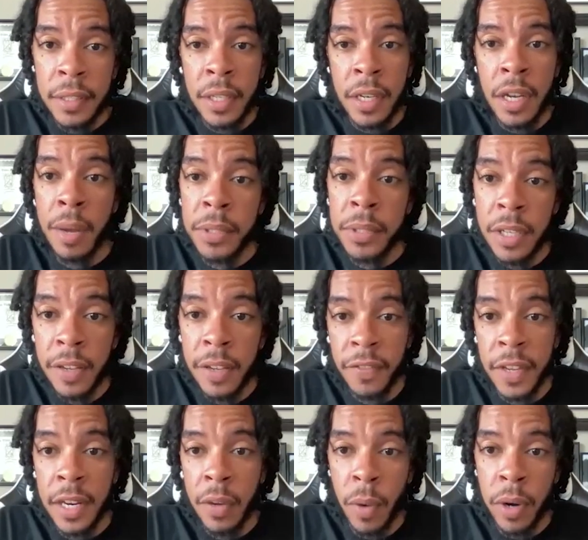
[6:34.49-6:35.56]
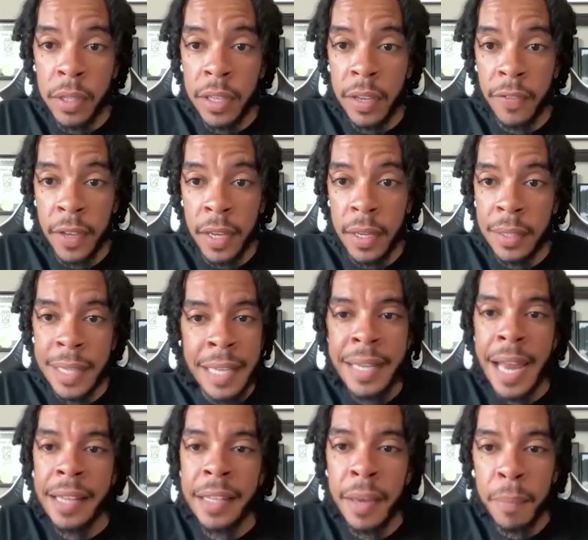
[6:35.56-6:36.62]
to come to the event and work the event. That's
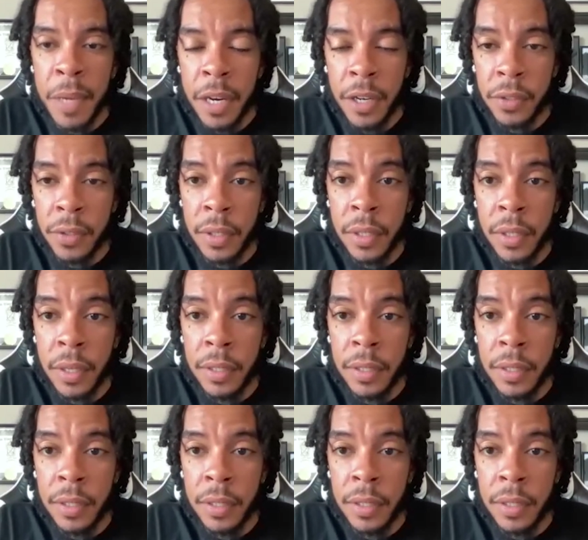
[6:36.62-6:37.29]
not their ministry.